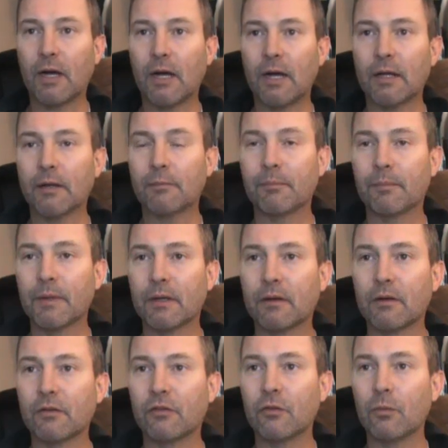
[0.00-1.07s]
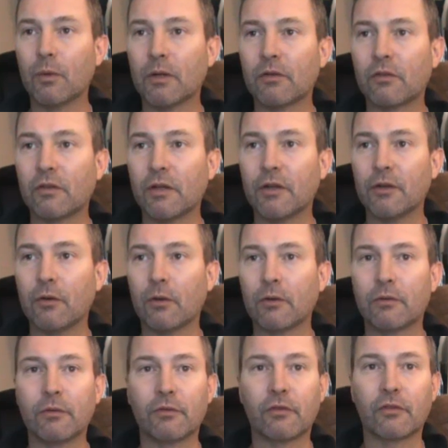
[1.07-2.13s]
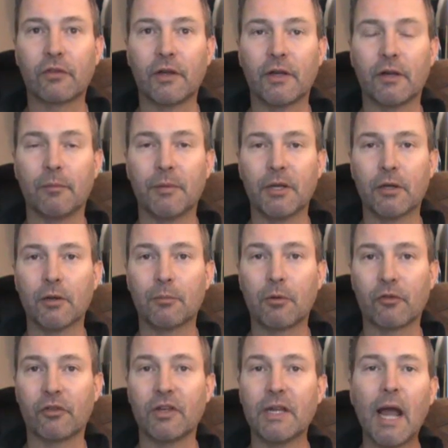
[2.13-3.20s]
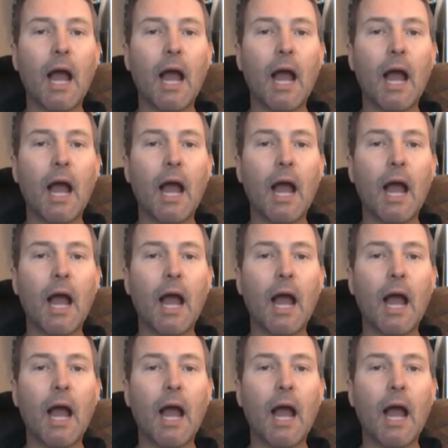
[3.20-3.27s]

odd because you once said you owe to society to be a good person.